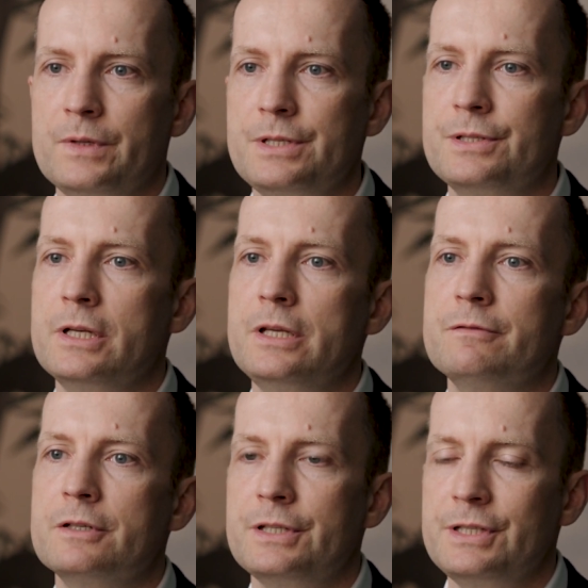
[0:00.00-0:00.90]
is
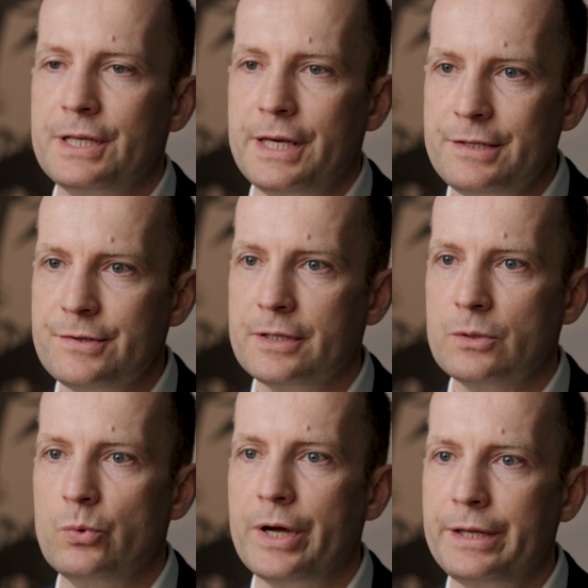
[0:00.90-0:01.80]
delivered in the
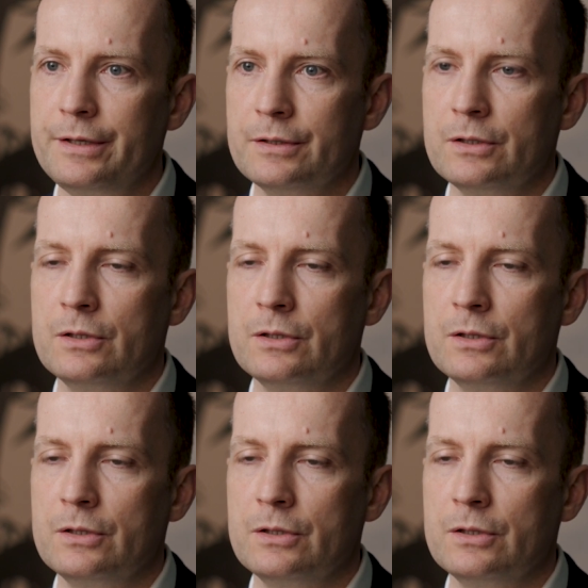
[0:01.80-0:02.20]
agile way,